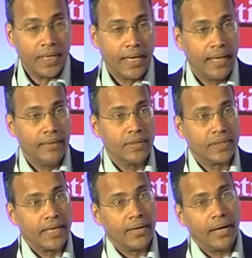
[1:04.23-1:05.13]
we have
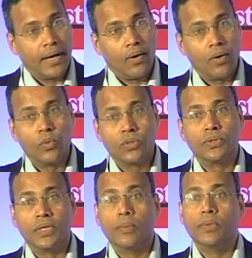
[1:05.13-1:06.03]
is
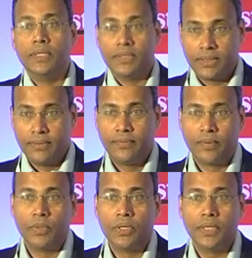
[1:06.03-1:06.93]
almost to double this
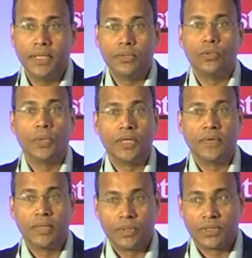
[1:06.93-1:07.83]
from 13 to
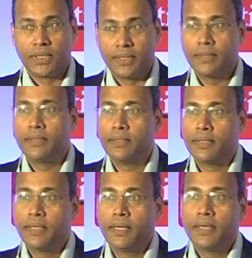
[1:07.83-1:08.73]
25%.
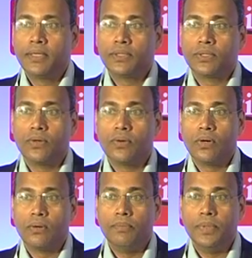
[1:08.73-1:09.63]

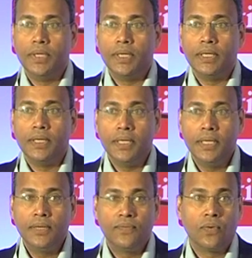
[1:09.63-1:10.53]
So the
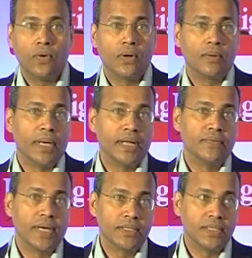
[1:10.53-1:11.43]
need for
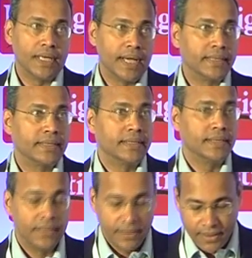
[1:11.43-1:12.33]
manufacturing
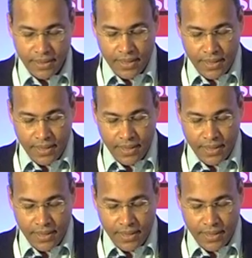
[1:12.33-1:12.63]
assets